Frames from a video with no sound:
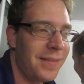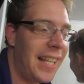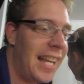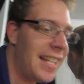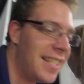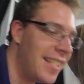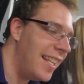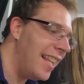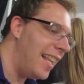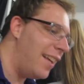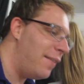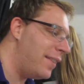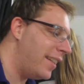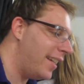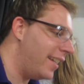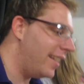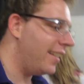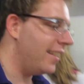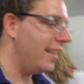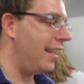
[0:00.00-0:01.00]
That's a
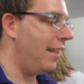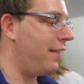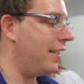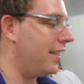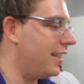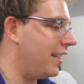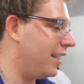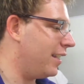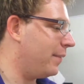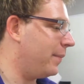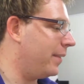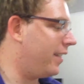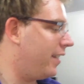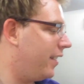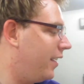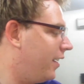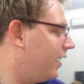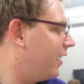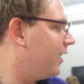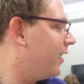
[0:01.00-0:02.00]
lovely, lovely sentiment.
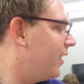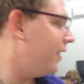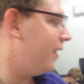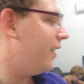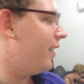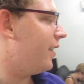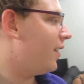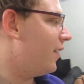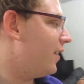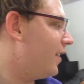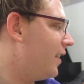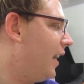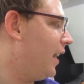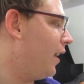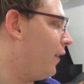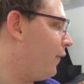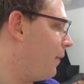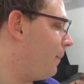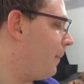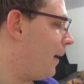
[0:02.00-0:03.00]
Yeah. I'm going to sign
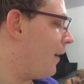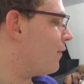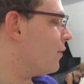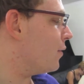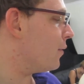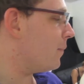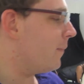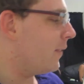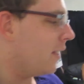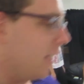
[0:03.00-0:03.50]
off in my room.